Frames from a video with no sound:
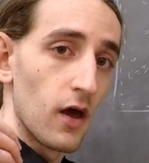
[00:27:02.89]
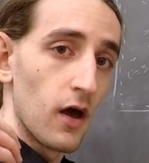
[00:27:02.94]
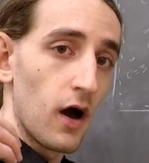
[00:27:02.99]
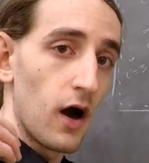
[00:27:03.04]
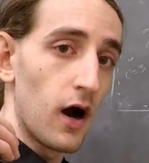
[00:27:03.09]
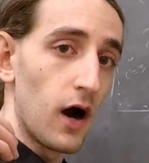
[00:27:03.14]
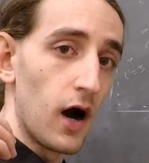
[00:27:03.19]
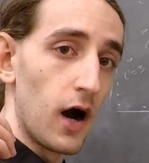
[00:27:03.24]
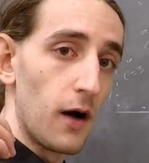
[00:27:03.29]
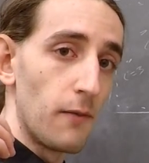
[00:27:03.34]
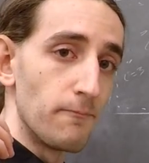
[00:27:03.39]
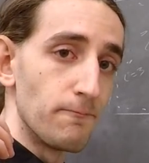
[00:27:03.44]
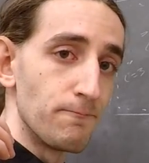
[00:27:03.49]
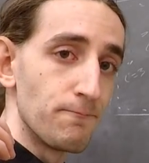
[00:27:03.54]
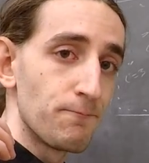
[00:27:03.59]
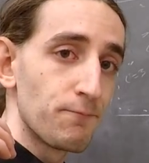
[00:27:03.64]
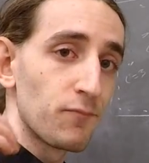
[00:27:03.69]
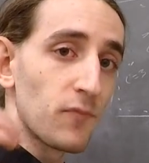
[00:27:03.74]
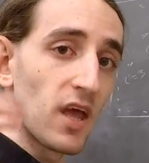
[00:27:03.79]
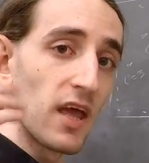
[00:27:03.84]

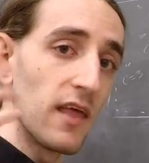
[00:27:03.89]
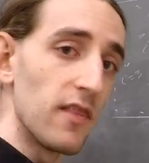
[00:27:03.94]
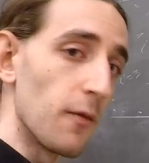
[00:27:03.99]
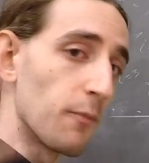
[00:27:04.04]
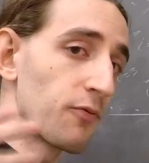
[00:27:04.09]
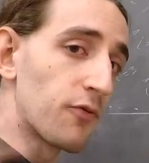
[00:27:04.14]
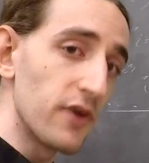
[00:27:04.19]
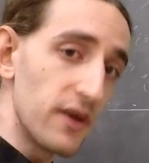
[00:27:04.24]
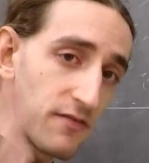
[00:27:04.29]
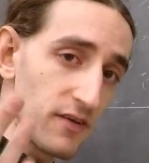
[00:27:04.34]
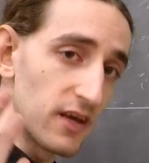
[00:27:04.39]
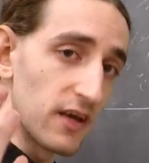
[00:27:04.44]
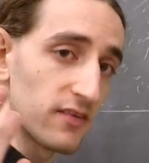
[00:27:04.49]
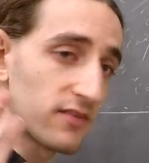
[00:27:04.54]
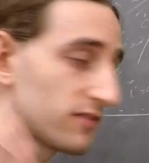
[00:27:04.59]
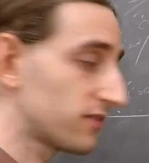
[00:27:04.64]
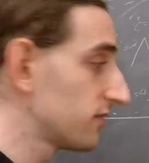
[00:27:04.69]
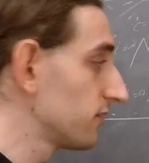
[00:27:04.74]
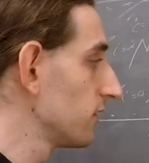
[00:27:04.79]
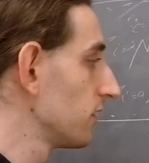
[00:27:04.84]
in the
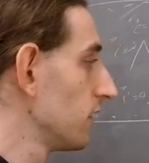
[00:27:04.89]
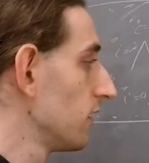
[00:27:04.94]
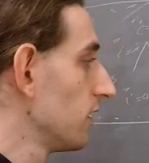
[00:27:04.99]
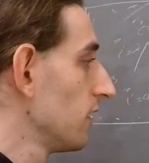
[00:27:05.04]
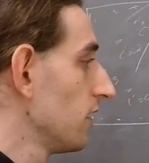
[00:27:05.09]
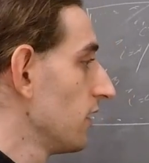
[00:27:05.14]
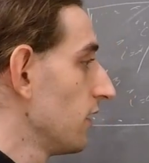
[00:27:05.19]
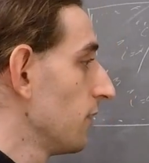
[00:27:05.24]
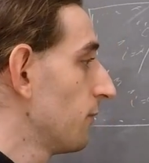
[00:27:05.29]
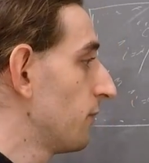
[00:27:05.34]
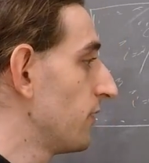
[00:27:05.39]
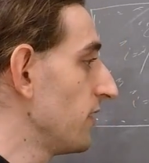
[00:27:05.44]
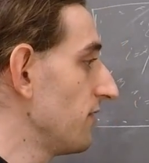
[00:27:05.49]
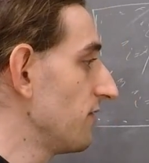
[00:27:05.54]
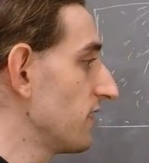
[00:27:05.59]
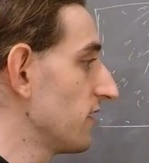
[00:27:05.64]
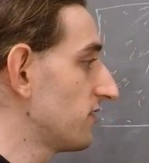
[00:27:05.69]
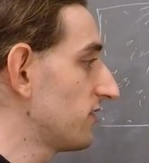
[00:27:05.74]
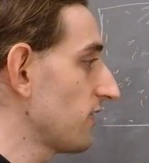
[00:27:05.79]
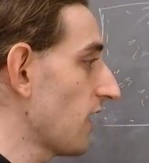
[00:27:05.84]
previous
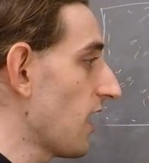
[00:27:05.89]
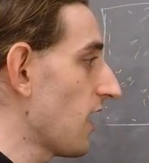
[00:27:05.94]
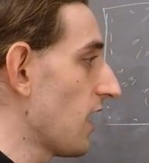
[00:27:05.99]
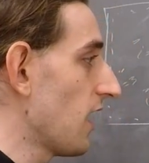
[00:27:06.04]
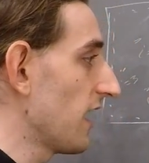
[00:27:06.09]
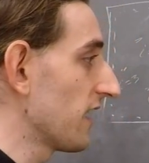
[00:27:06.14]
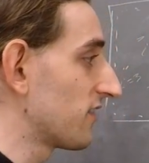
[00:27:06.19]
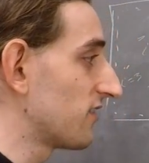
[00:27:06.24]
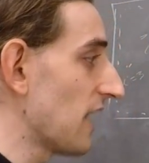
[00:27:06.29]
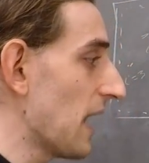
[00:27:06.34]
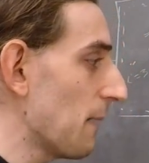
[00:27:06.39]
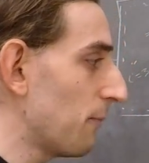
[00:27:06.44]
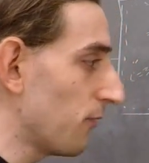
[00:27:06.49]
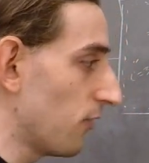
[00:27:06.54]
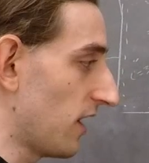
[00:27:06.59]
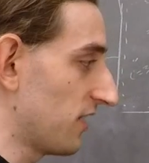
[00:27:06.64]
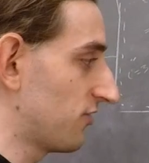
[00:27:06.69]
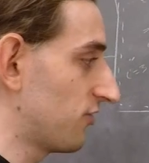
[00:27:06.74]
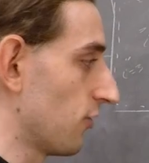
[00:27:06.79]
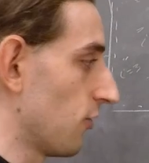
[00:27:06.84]
example
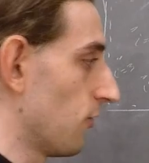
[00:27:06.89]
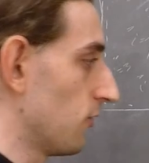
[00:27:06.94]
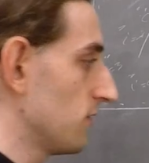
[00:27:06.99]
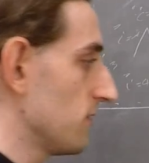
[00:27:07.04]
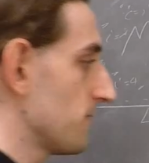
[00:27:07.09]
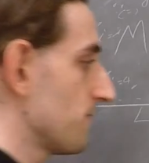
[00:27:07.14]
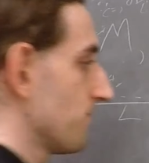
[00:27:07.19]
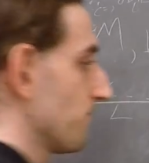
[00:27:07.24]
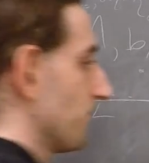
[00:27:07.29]
I showed.